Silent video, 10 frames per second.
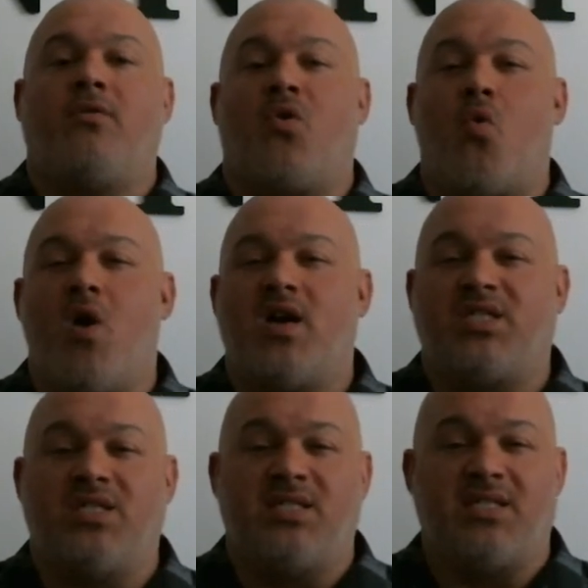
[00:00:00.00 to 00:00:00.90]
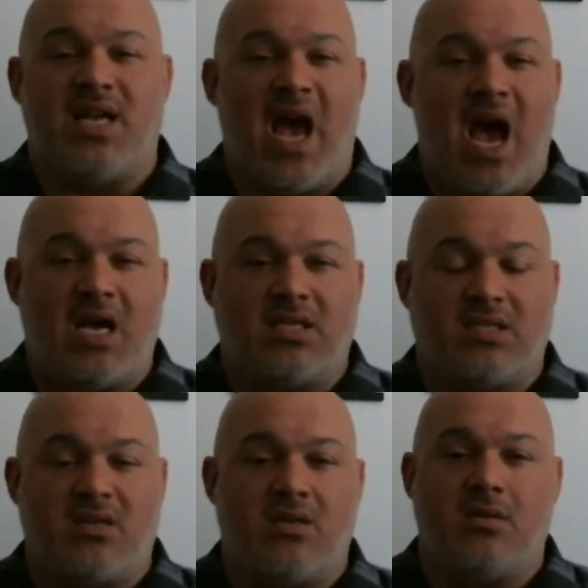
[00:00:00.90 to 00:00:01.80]
The questions to
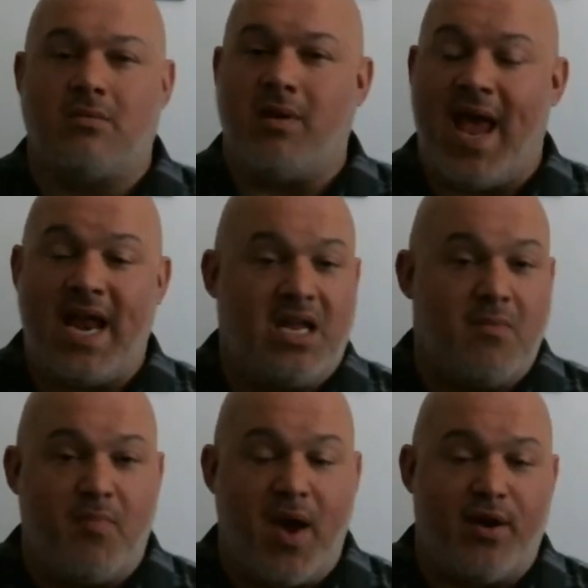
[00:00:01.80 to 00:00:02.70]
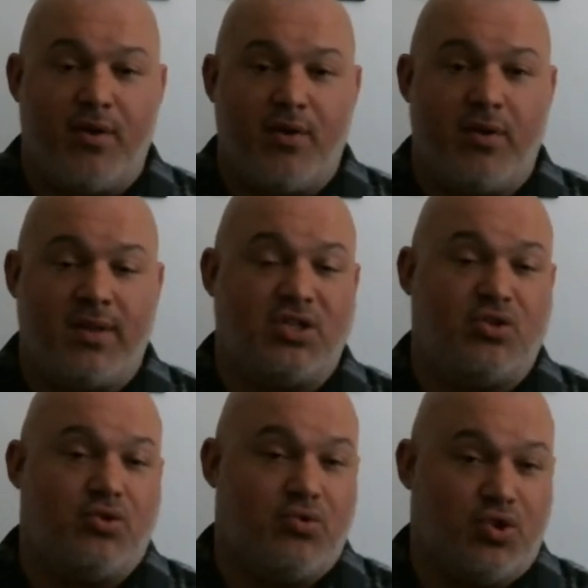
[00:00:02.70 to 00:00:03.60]
ask any competitor
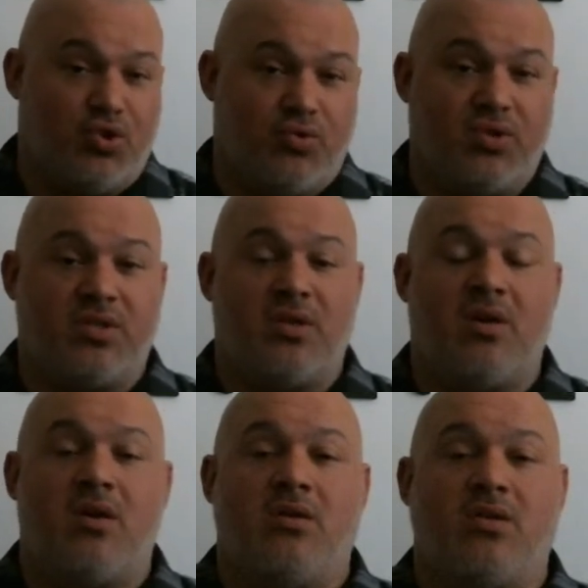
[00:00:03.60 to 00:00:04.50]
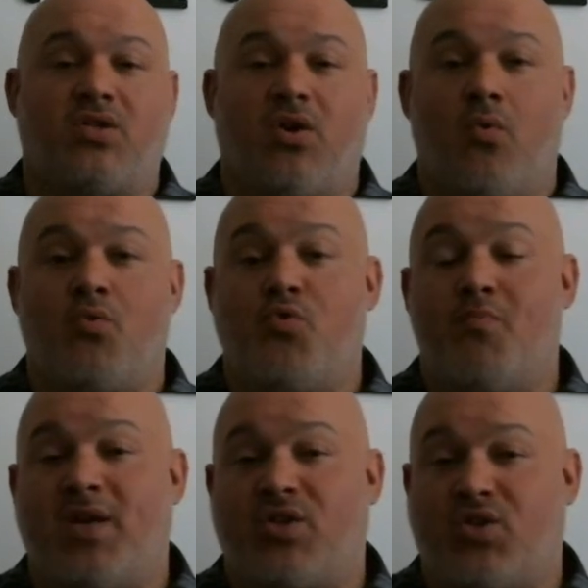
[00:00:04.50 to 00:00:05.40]
that you do choose. So
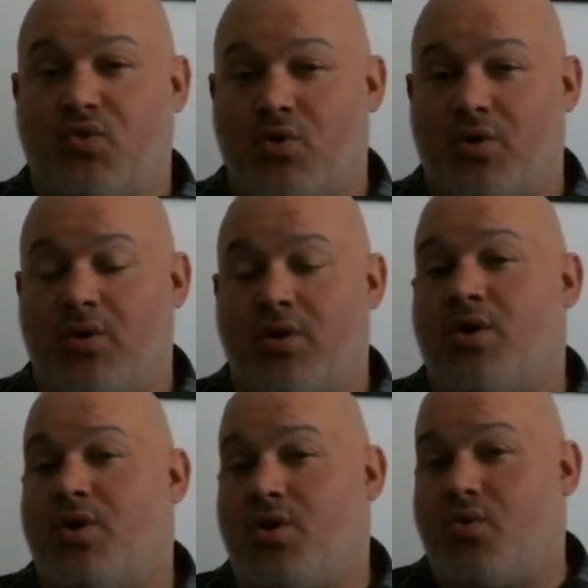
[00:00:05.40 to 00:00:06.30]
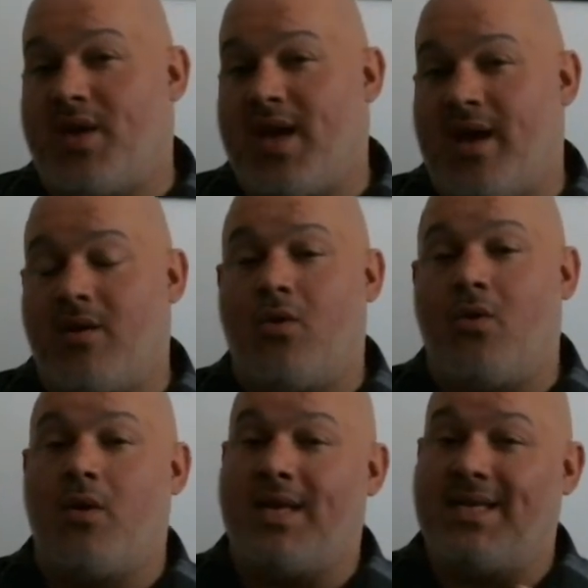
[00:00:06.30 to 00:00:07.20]
make sure you
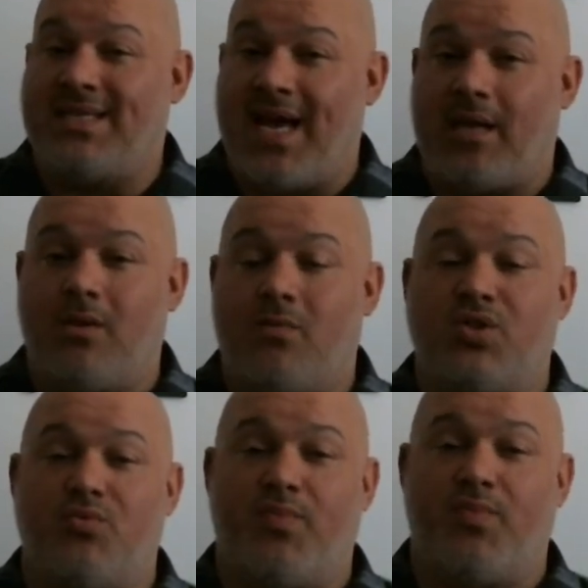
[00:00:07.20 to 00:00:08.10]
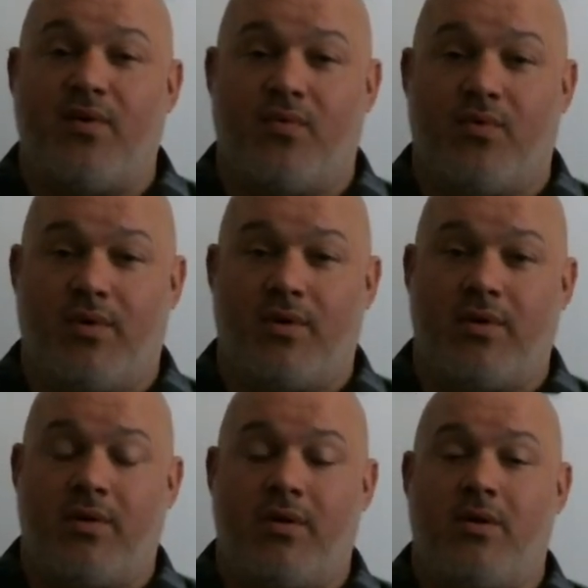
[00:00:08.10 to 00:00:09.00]
get exactly what you pay for.
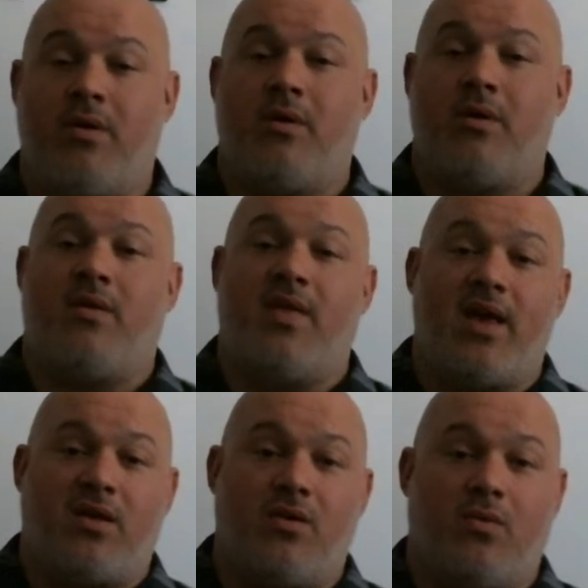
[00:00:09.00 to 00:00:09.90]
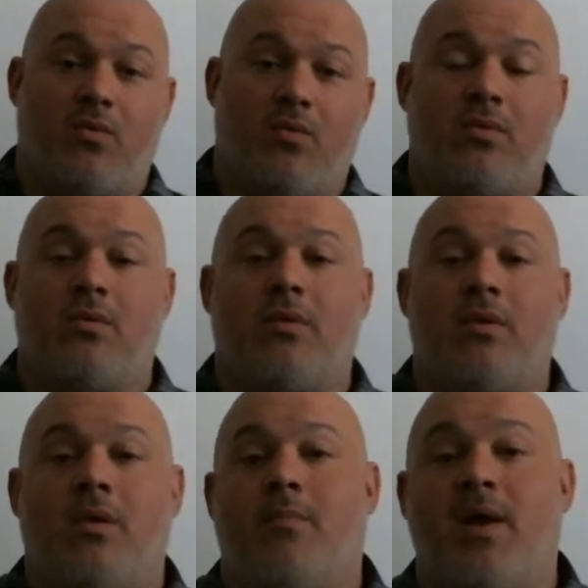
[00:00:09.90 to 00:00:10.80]
Thank you.
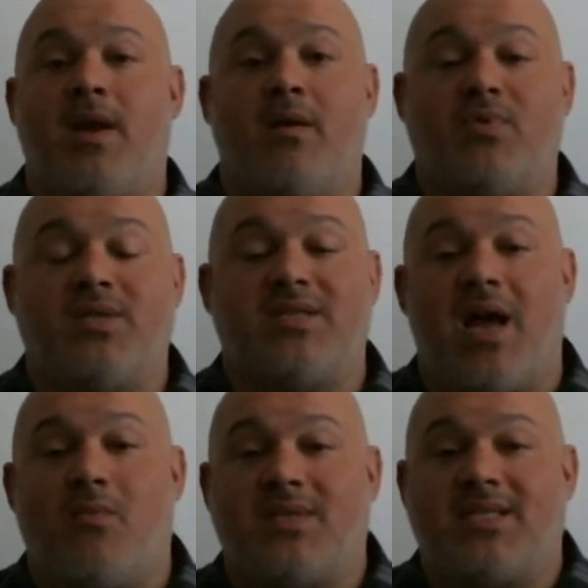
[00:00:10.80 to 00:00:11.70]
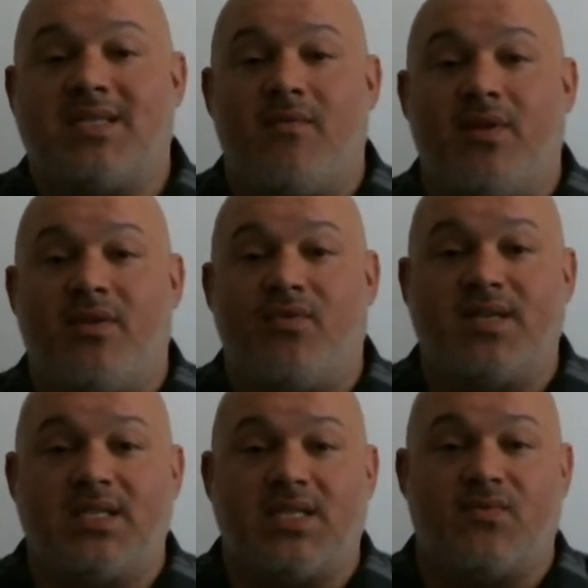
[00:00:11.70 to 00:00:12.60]
My number is
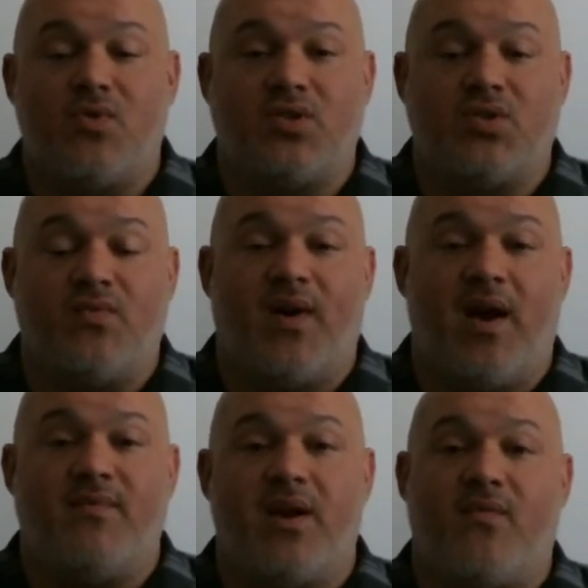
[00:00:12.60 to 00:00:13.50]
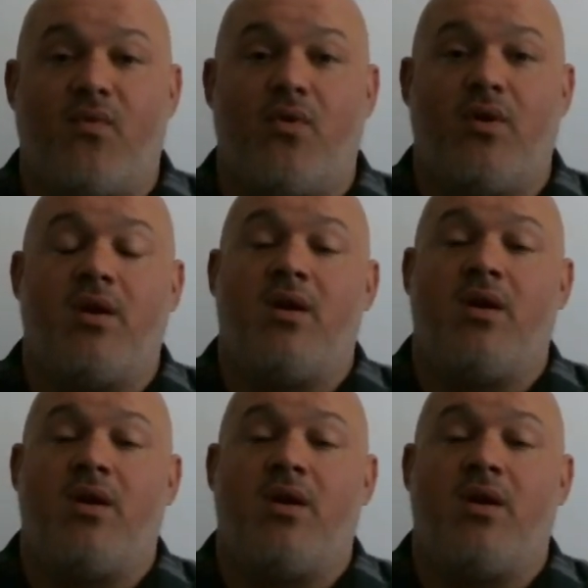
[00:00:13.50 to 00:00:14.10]
917-364-2594.